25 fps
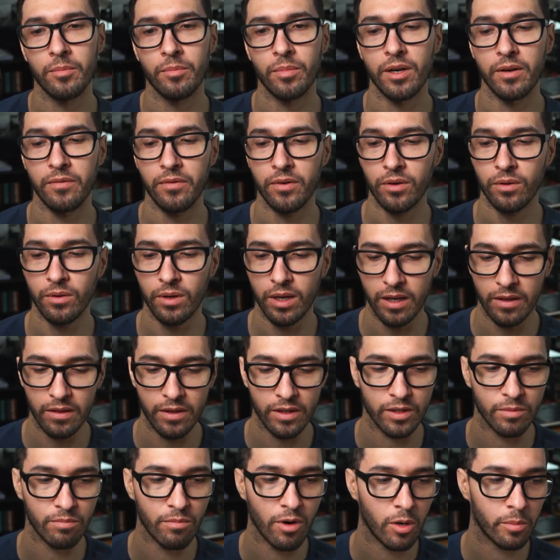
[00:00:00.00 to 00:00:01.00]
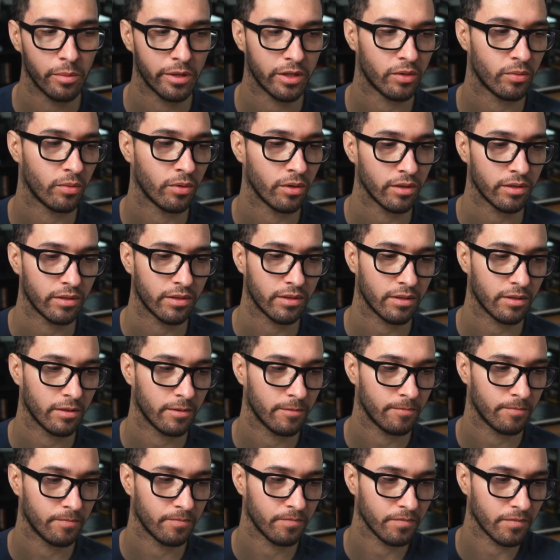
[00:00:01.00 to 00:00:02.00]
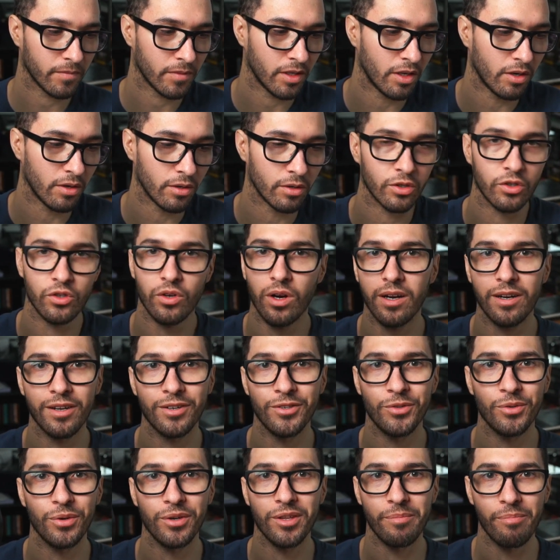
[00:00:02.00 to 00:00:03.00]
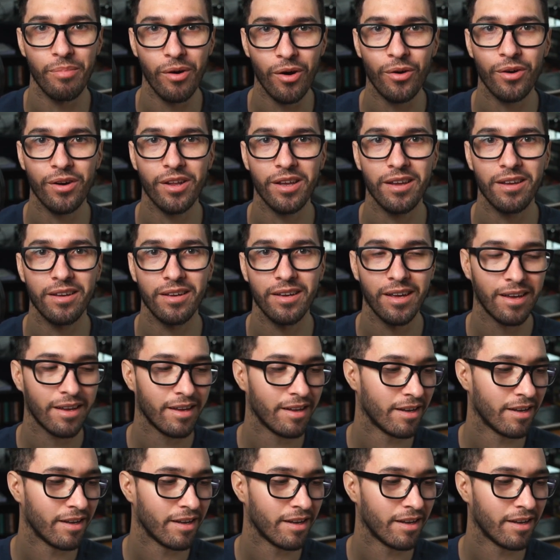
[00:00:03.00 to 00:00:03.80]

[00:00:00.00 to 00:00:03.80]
But if you're in these moments where it's, you're trying to enjoy the party,